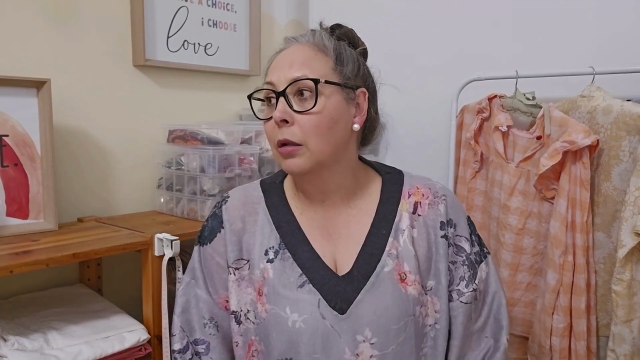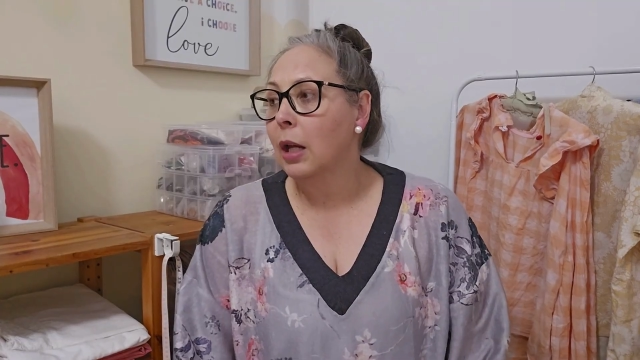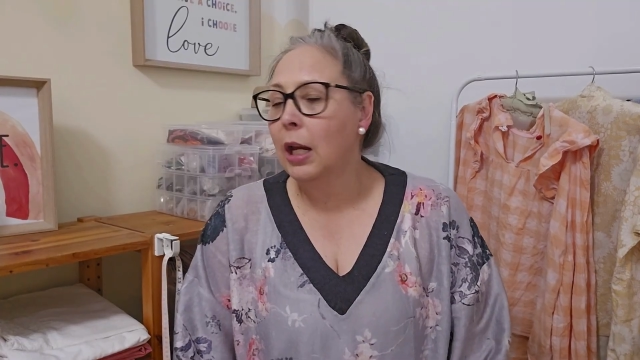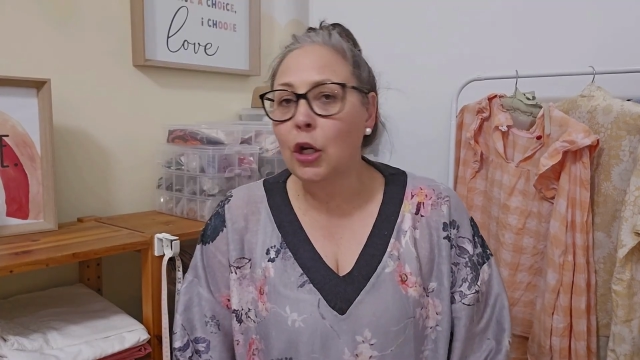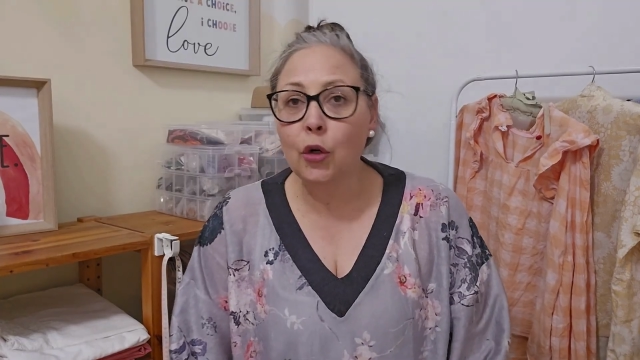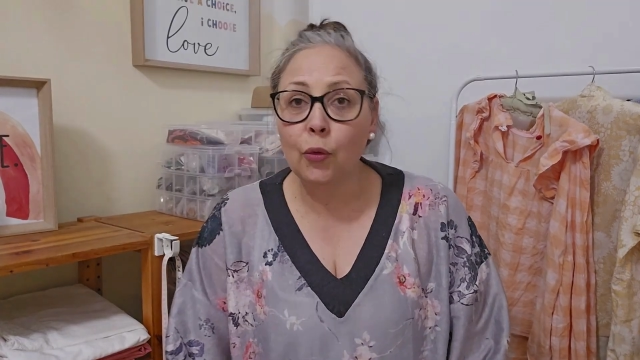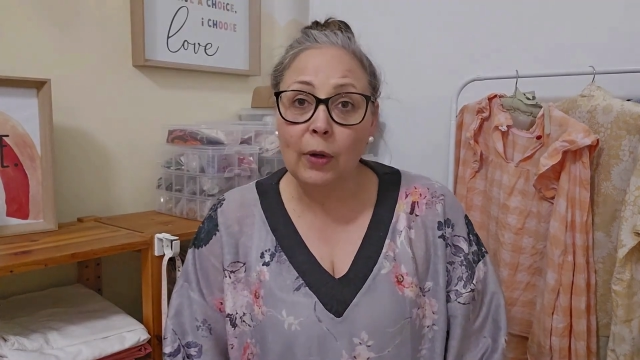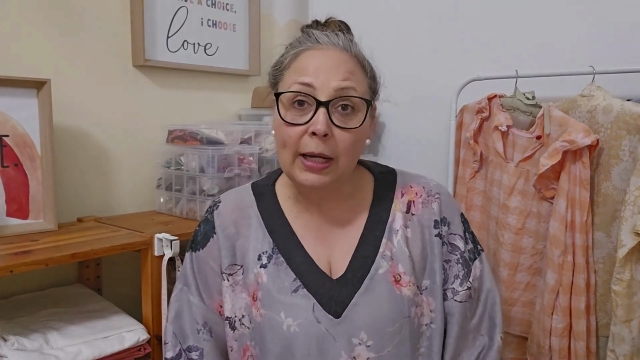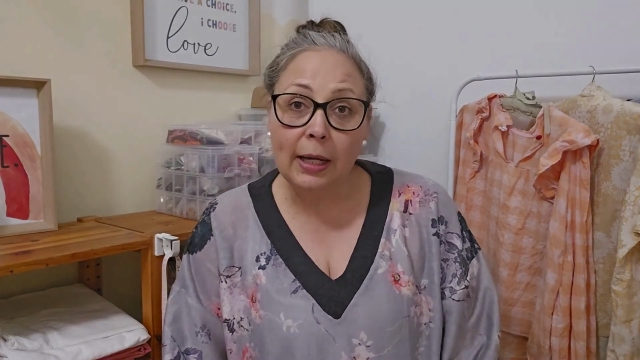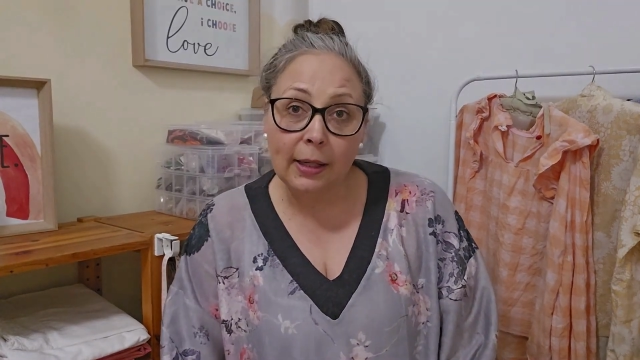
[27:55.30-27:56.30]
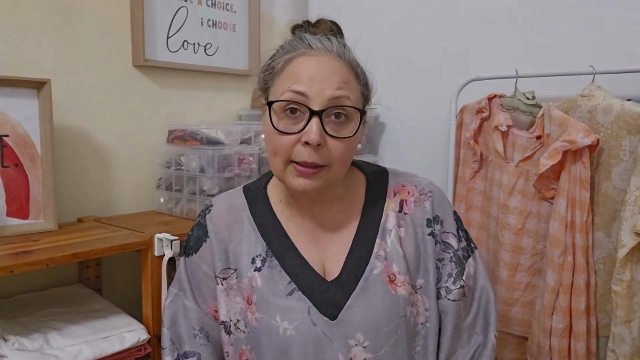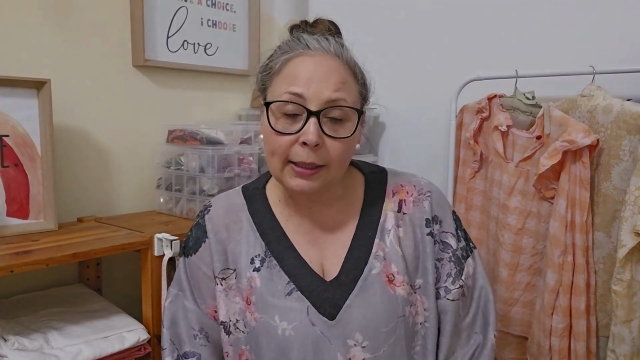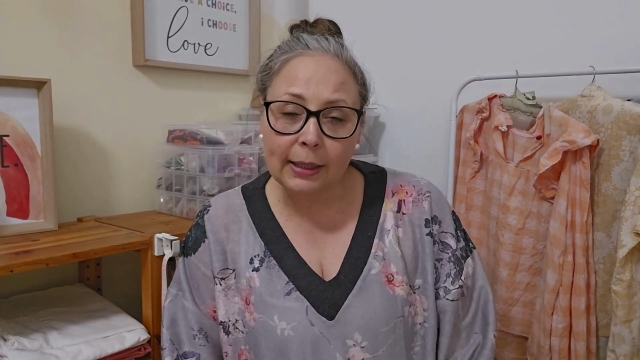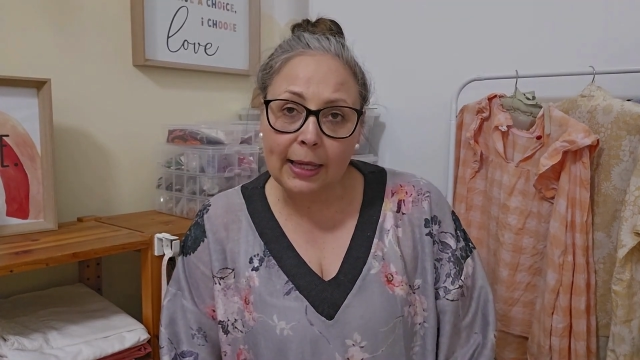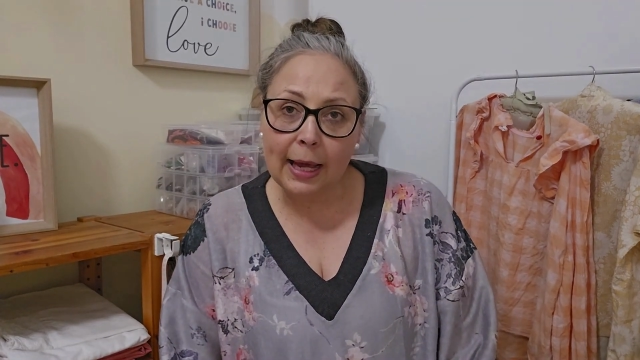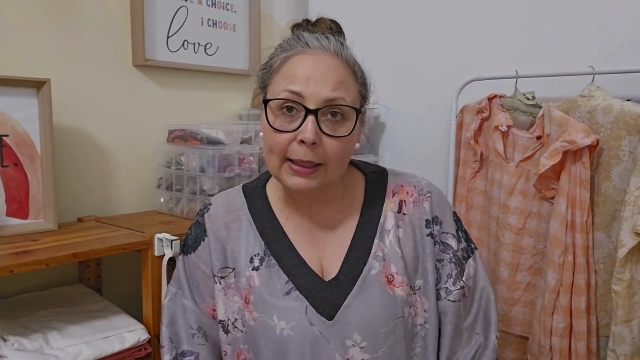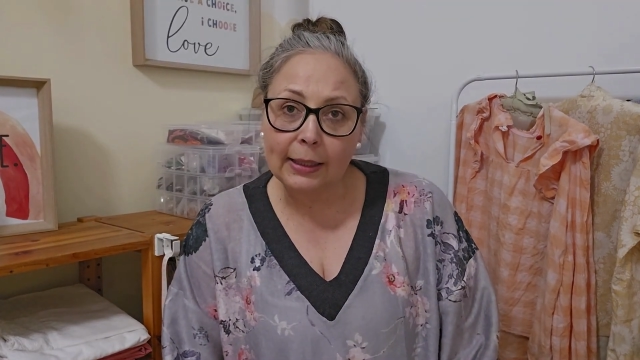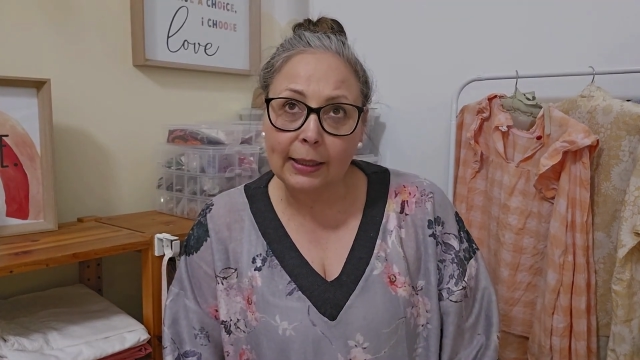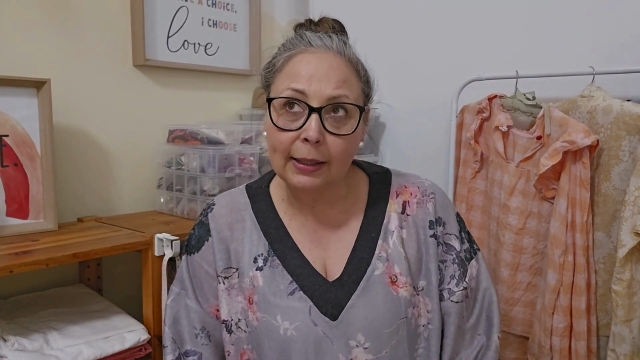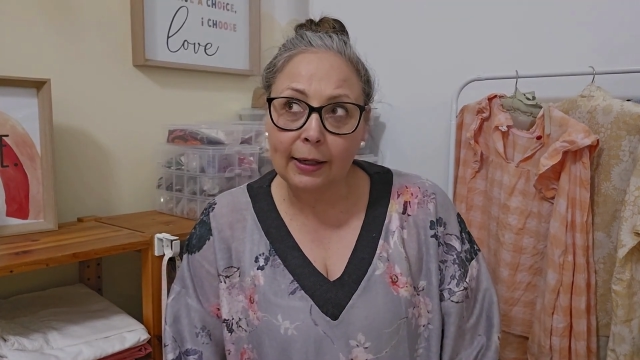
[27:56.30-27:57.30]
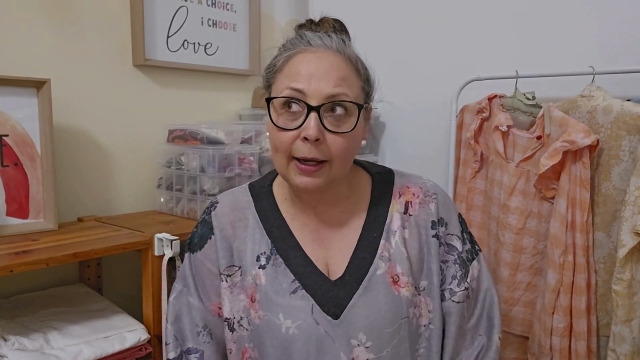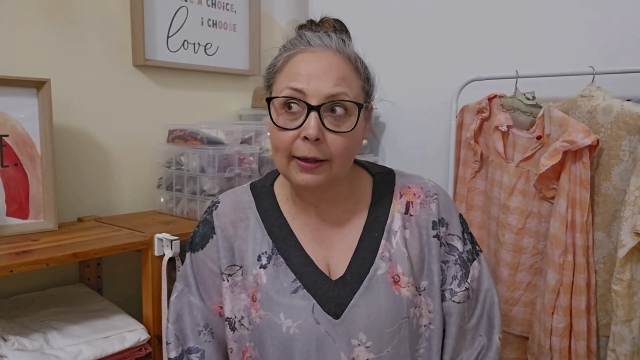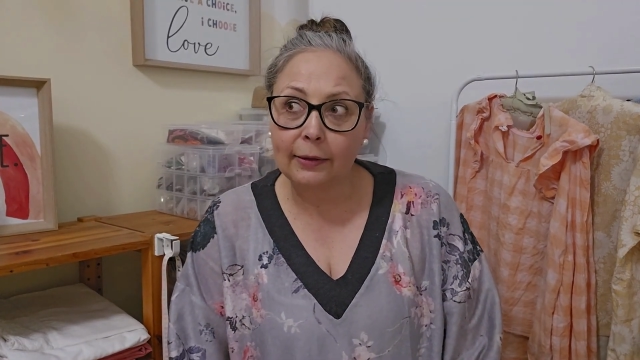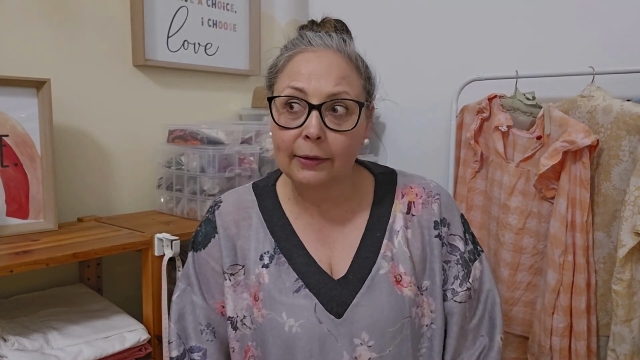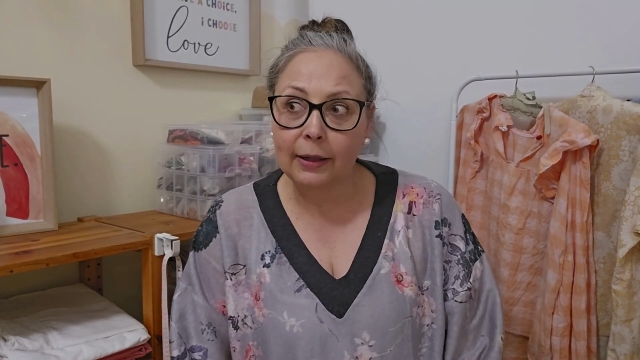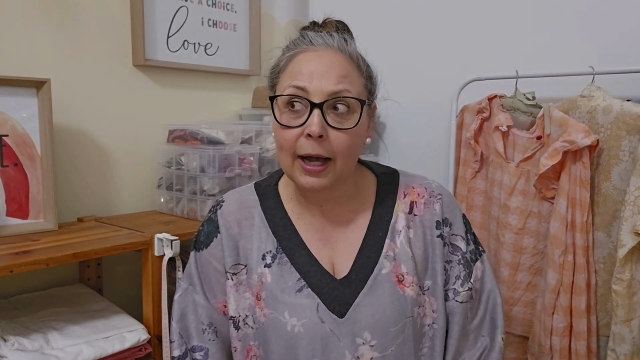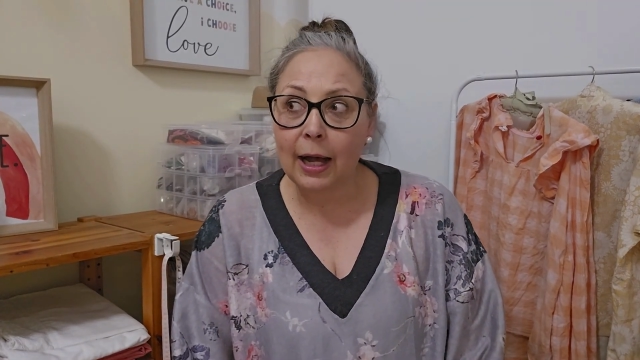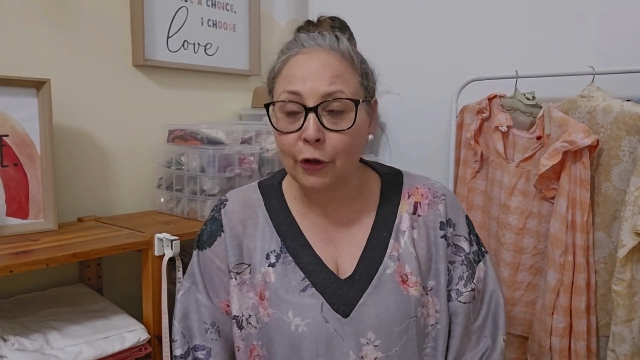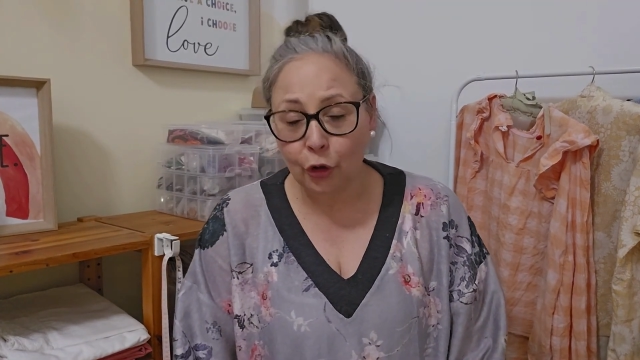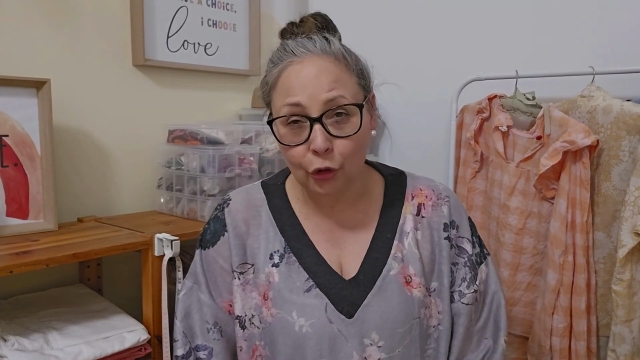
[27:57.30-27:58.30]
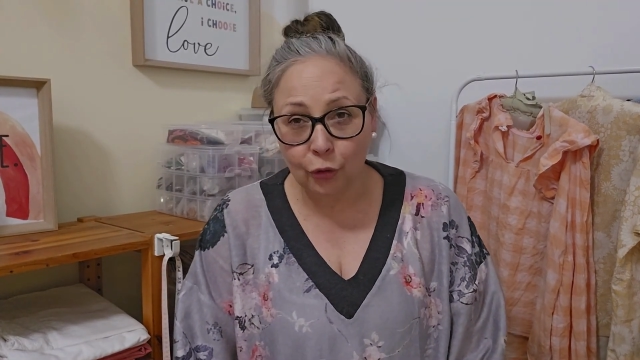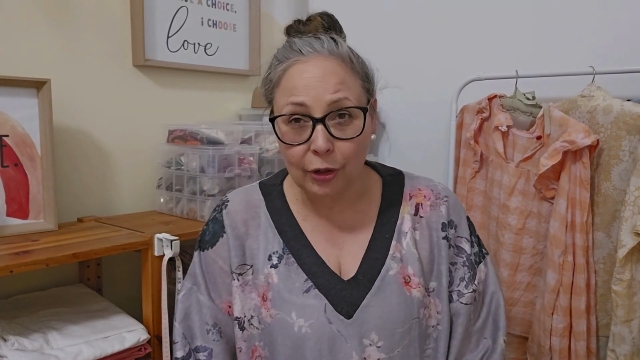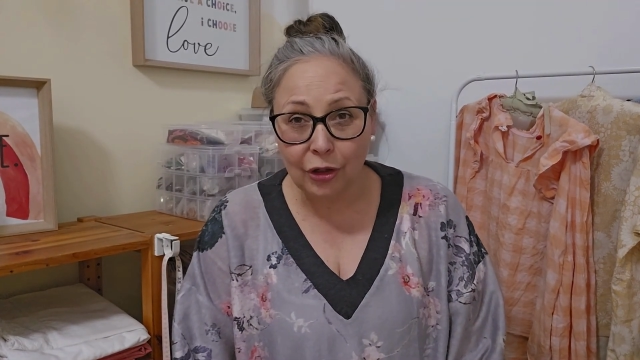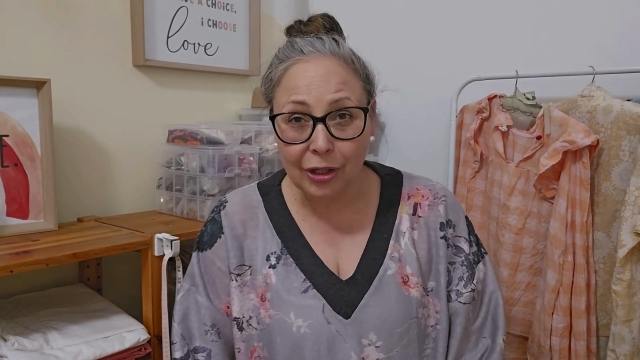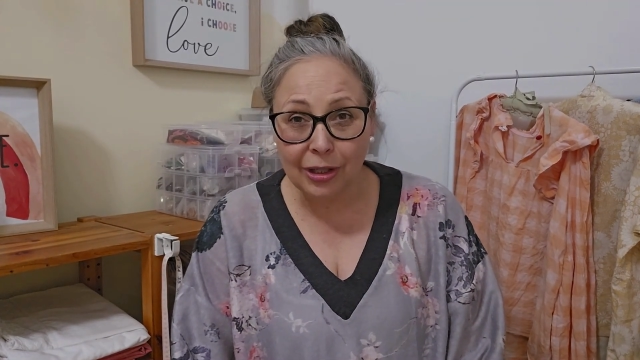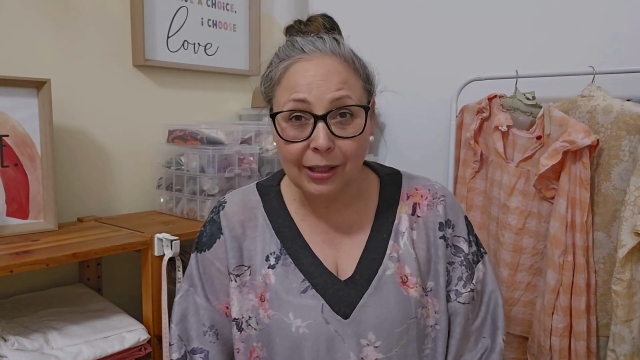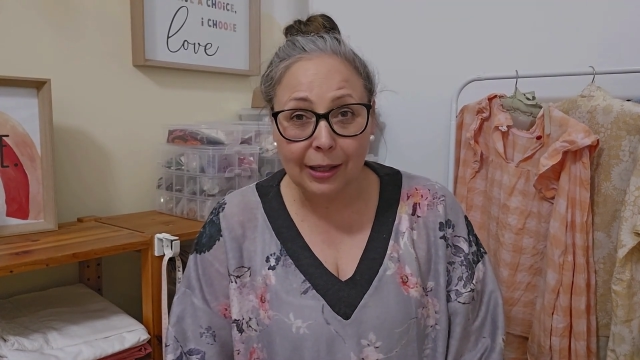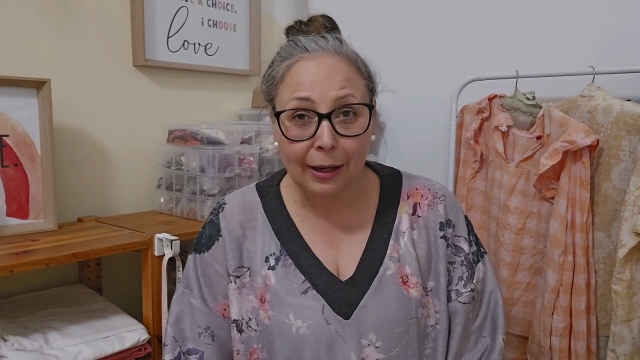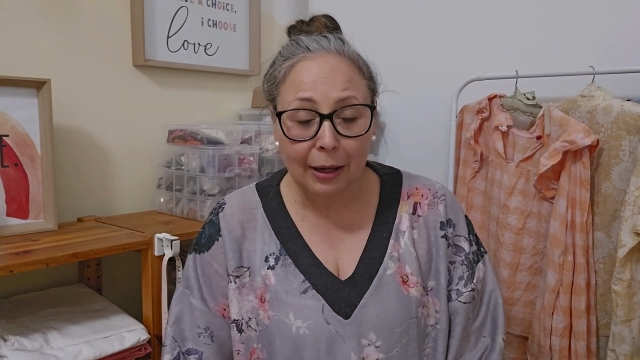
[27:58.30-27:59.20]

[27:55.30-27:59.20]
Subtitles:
ingredients that are nutritious